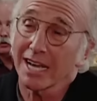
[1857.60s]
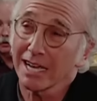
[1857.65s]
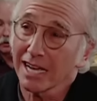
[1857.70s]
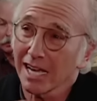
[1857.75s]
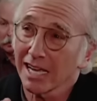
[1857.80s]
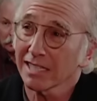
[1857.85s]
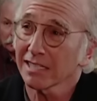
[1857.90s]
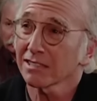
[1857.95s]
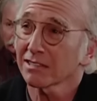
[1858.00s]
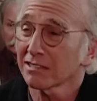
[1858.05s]

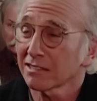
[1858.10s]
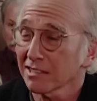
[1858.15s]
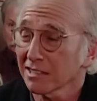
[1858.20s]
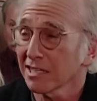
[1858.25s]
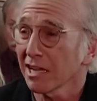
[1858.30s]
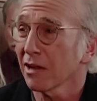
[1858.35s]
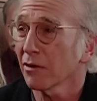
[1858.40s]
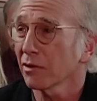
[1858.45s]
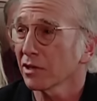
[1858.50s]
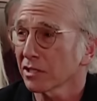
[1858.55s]

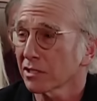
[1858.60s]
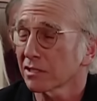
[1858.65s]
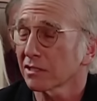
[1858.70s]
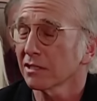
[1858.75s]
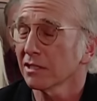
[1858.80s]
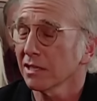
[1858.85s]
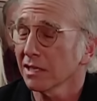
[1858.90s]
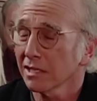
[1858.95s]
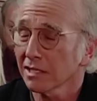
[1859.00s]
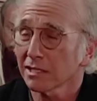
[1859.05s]

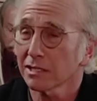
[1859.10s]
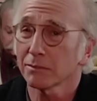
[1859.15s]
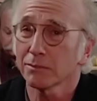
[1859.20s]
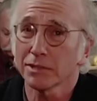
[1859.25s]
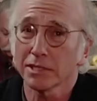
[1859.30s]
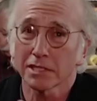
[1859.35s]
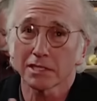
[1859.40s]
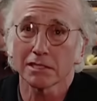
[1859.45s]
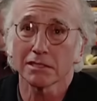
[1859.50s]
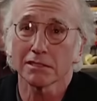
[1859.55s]
it
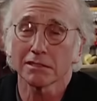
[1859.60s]
can be a